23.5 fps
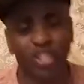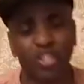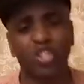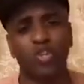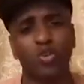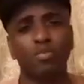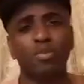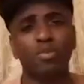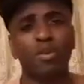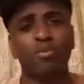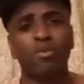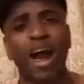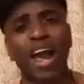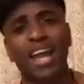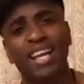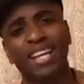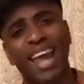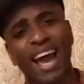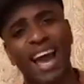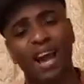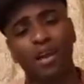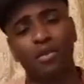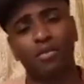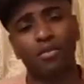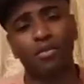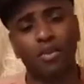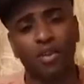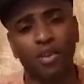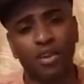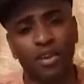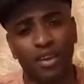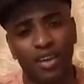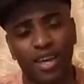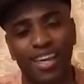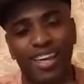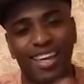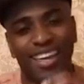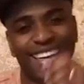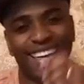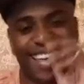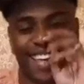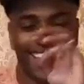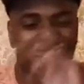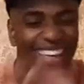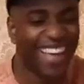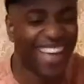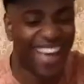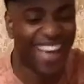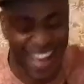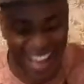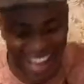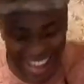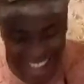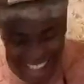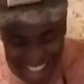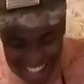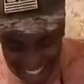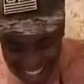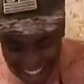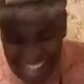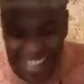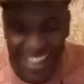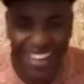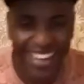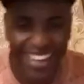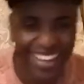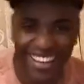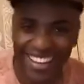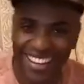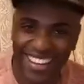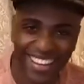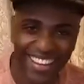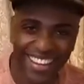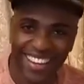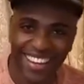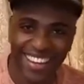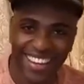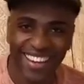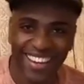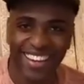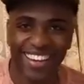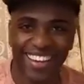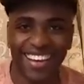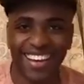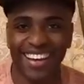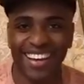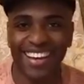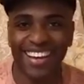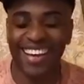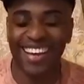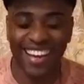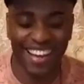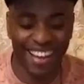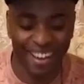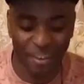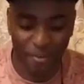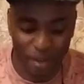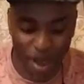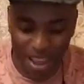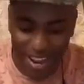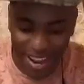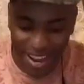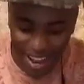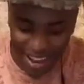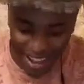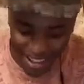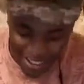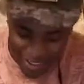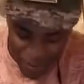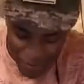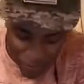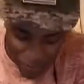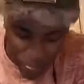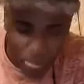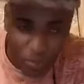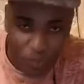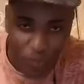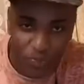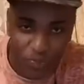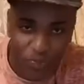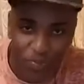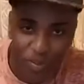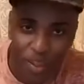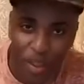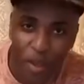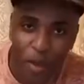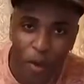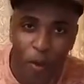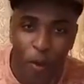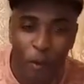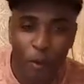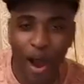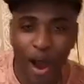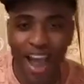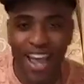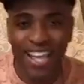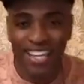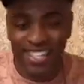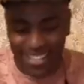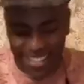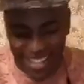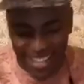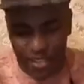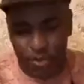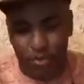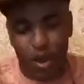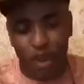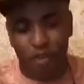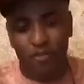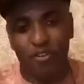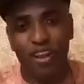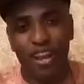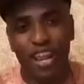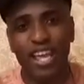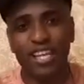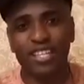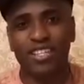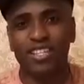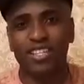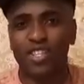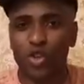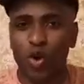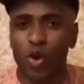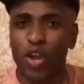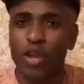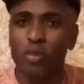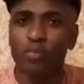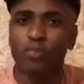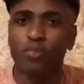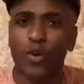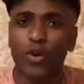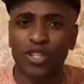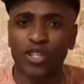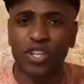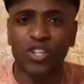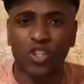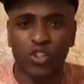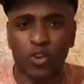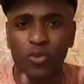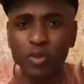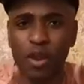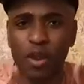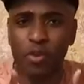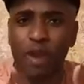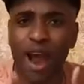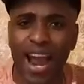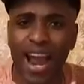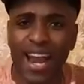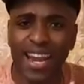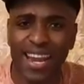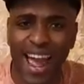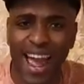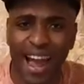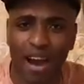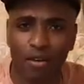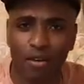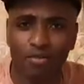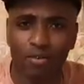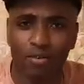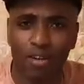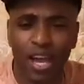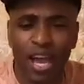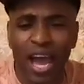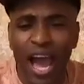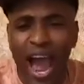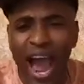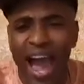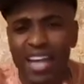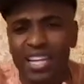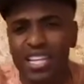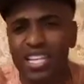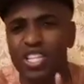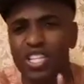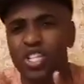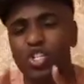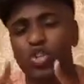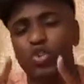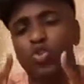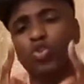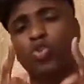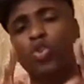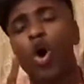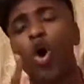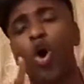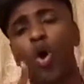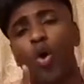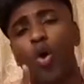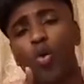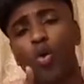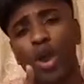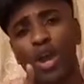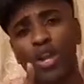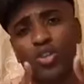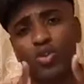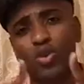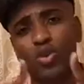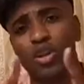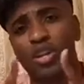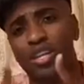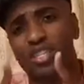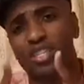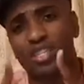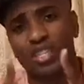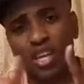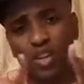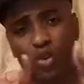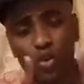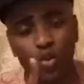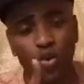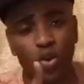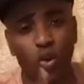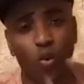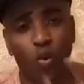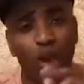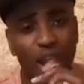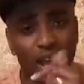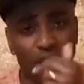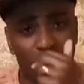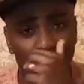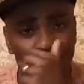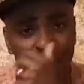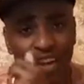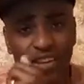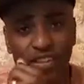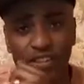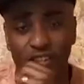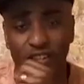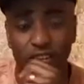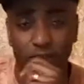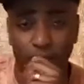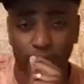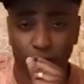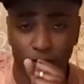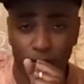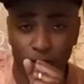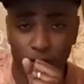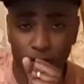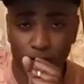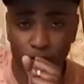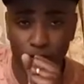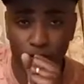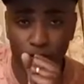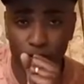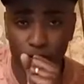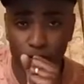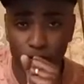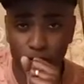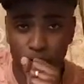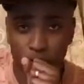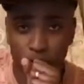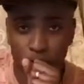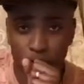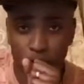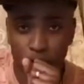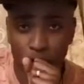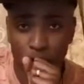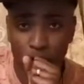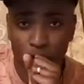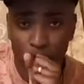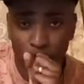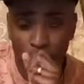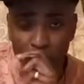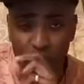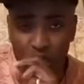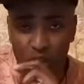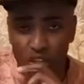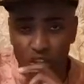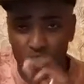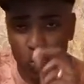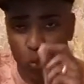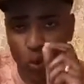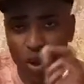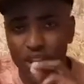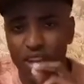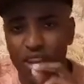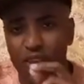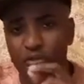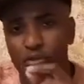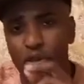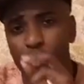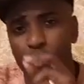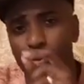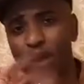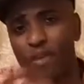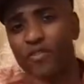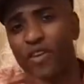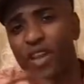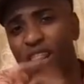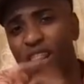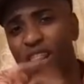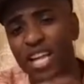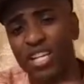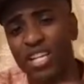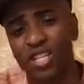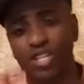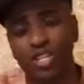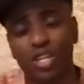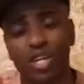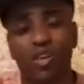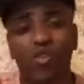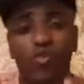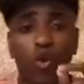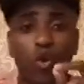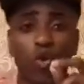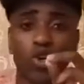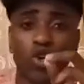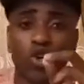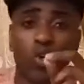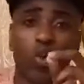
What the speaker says: My God. Why is this revelation so important to me right now? I need you to know and to understand who you are in Christ Jesus. Because when you have a revelation of who you are in Christ Jesus, you are able to benefit and you're